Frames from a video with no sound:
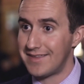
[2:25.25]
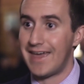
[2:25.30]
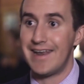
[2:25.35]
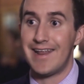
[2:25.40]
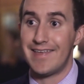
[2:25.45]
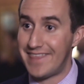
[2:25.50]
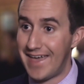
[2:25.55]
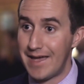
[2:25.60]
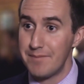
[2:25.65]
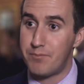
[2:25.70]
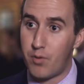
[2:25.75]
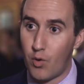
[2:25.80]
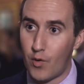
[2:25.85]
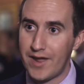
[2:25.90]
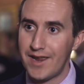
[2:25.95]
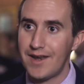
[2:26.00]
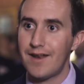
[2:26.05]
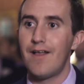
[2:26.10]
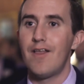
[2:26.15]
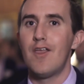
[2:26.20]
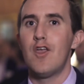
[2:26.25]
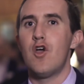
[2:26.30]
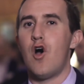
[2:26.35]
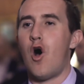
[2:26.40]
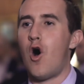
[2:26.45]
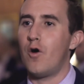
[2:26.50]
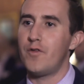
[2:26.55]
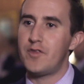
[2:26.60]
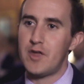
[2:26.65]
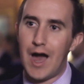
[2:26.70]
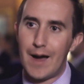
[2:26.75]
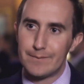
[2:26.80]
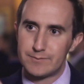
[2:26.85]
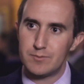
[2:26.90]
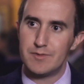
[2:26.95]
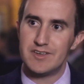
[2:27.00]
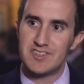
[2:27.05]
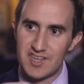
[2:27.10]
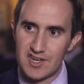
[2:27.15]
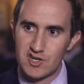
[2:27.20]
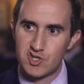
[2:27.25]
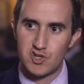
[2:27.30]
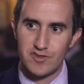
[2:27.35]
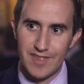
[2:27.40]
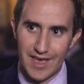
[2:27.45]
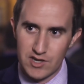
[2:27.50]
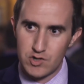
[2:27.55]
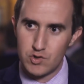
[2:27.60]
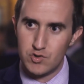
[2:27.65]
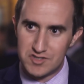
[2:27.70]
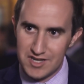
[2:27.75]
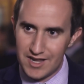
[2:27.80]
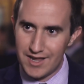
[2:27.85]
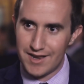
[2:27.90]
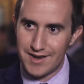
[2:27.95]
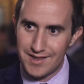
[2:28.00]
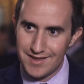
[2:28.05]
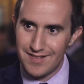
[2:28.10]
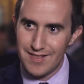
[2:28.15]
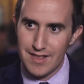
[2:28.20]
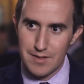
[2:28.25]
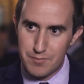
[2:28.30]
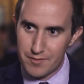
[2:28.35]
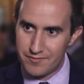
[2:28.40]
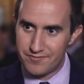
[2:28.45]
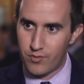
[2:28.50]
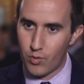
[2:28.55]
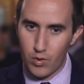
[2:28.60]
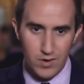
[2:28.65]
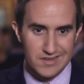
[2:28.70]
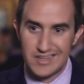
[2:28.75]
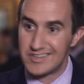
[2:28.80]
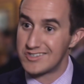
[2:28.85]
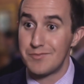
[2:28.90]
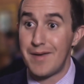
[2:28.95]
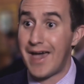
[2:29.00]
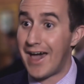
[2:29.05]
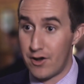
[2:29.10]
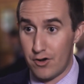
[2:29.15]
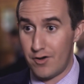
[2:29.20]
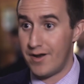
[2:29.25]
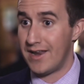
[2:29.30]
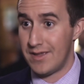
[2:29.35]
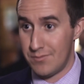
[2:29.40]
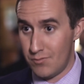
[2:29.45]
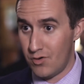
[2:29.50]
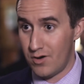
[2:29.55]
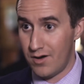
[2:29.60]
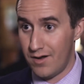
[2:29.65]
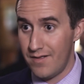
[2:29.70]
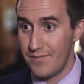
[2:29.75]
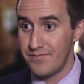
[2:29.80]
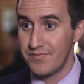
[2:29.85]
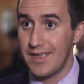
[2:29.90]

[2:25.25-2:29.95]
And at that point, all the optimization that you did before doesn't matter anymore.